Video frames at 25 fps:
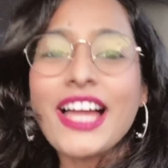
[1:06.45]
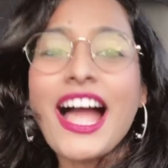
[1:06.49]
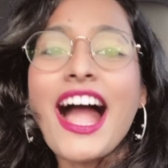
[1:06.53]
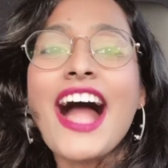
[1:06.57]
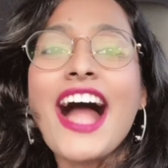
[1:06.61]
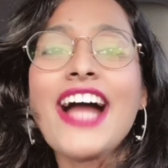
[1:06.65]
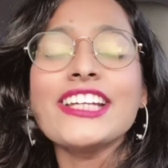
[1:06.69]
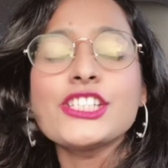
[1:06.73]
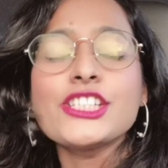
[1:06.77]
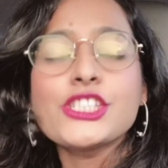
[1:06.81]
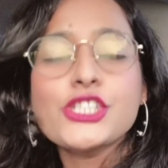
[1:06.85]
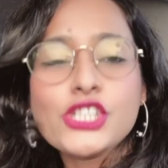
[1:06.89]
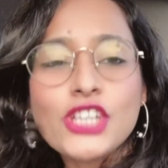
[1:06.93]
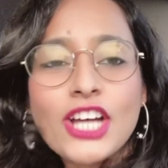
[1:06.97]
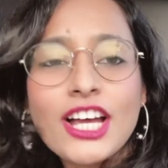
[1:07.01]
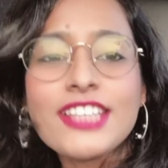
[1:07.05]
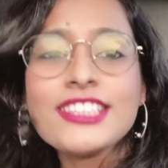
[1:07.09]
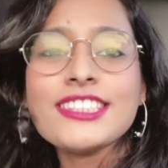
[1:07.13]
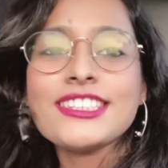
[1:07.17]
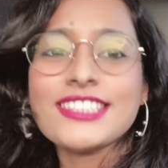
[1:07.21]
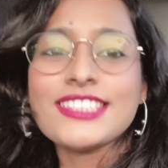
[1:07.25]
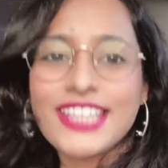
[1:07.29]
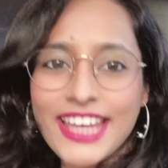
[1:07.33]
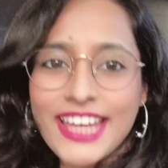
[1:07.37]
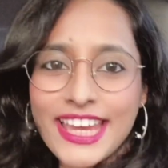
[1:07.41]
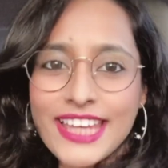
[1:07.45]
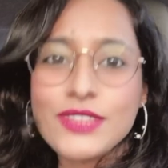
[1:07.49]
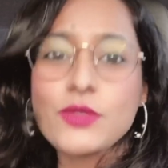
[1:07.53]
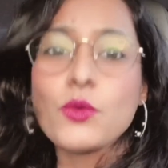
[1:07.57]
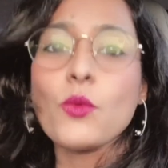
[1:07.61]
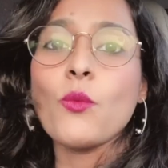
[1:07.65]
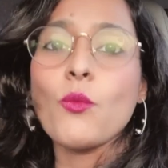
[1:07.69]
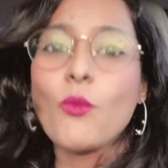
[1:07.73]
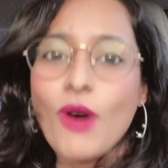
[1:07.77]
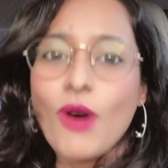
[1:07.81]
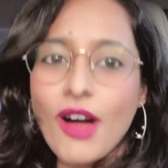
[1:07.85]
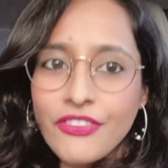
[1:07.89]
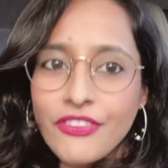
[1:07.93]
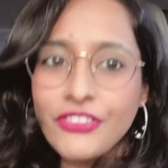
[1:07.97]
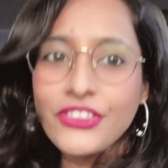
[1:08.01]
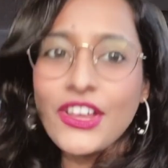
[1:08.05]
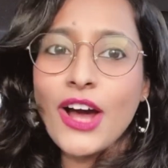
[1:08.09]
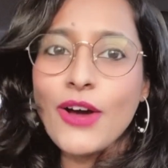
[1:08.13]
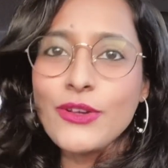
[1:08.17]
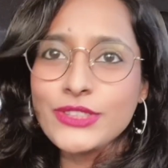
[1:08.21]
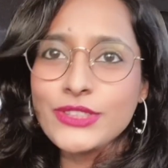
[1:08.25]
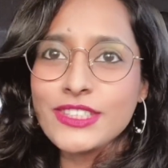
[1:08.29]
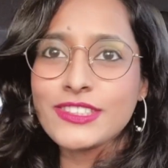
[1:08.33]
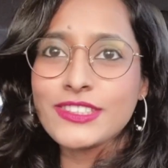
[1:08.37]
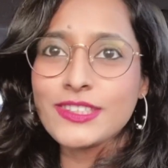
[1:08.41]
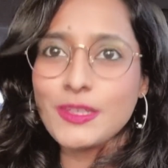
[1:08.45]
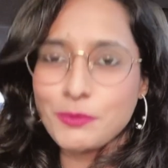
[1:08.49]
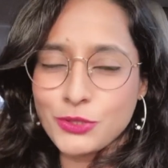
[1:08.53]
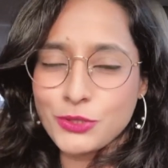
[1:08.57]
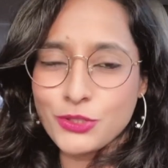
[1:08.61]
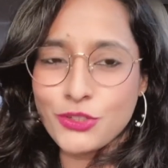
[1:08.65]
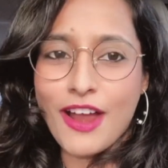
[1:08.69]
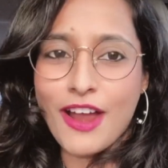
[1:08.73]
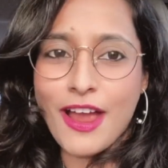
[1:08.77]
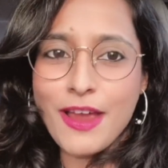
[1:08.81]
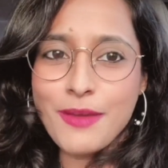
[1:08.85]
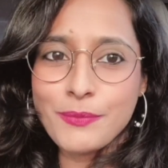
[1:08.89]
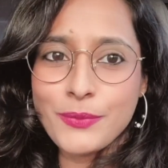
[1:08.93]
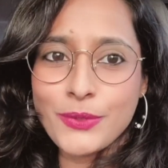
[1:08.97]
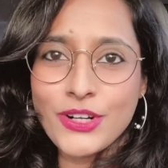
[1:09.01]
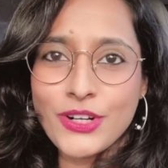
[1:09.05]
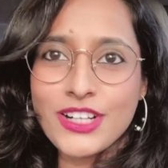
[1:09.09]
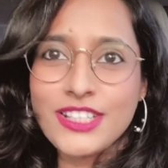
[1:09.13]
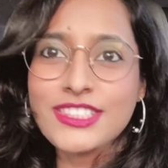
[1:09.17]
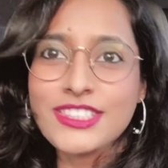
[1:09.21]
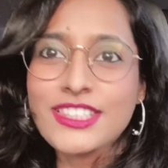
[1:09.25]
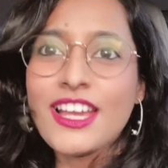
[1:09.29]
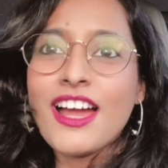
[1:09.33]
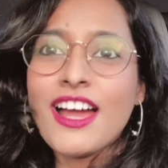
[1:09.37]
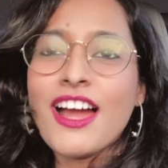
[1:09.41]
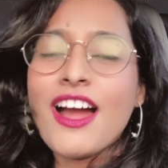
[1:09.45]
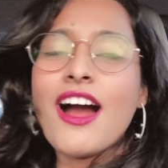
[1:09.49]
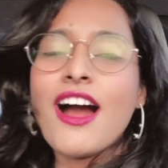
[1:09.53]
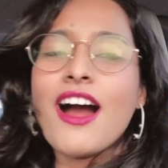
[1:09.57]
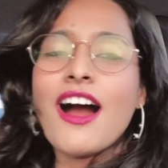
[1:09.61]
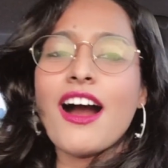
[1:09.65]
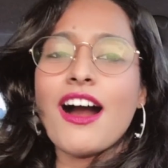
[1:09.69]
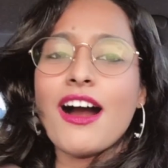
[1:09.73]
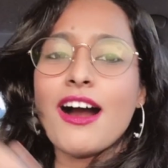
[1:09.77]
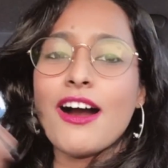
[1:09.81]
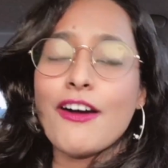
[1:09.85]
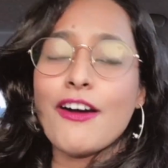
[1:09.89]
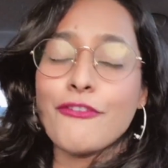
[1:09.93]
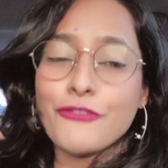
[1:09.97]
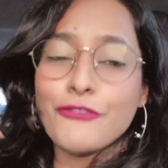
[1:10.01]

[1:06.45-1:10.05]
I just hit 1000 subscribers a uh,